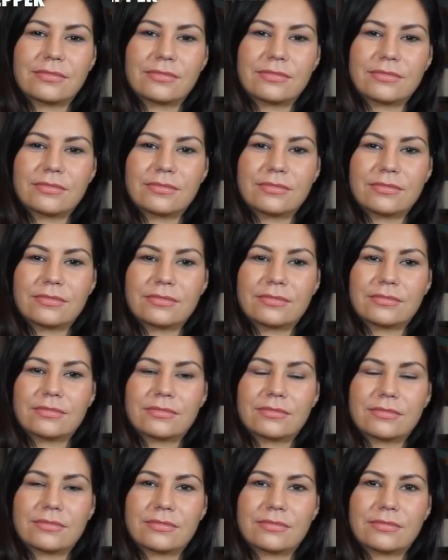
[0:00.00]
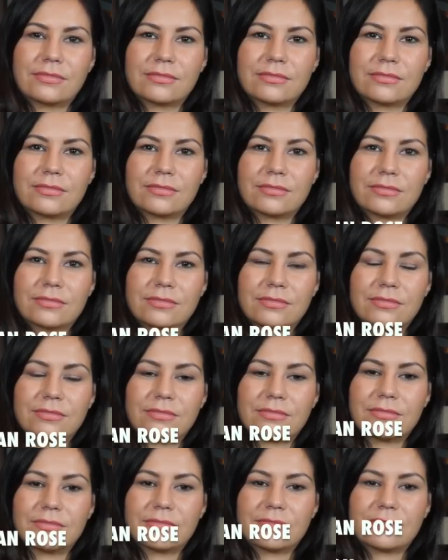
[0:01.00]

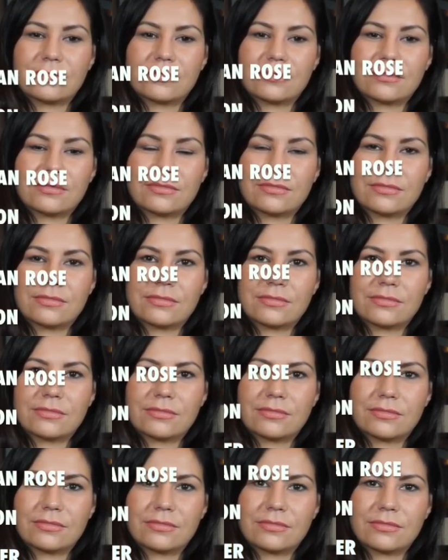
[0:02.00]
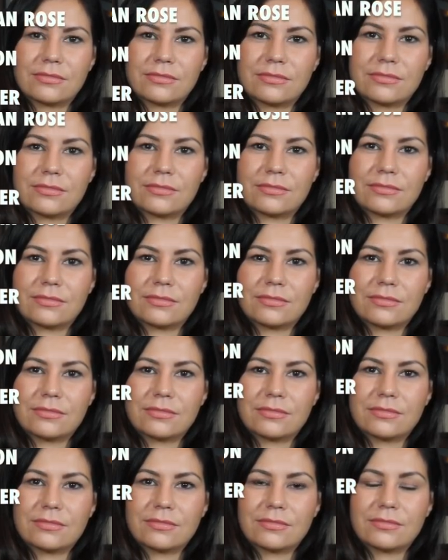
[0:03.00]

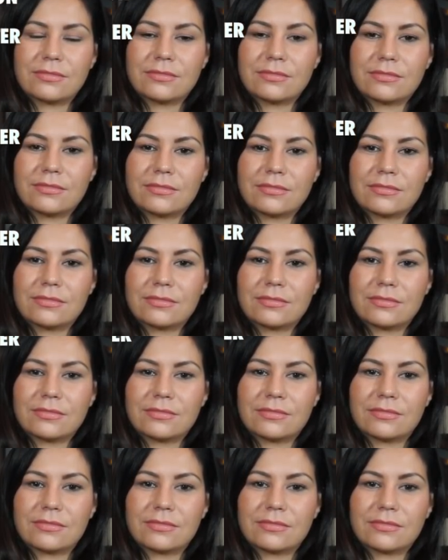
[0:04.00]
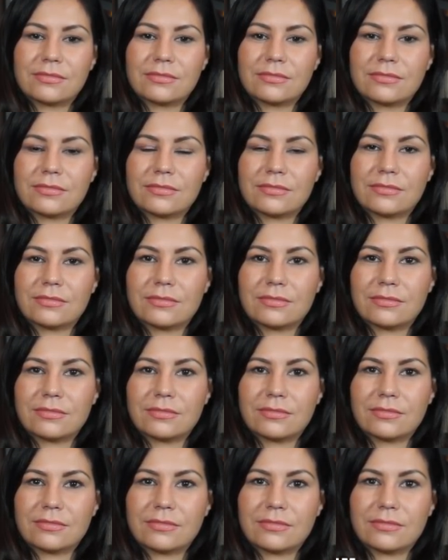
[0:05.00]

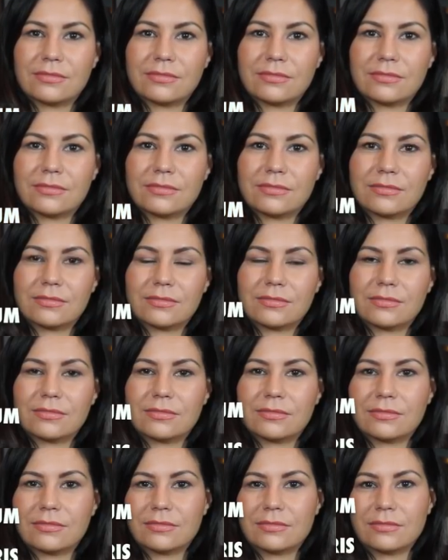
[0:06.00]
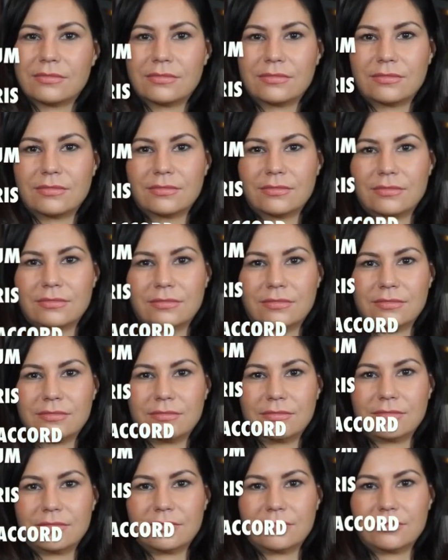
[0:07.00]
[no speech]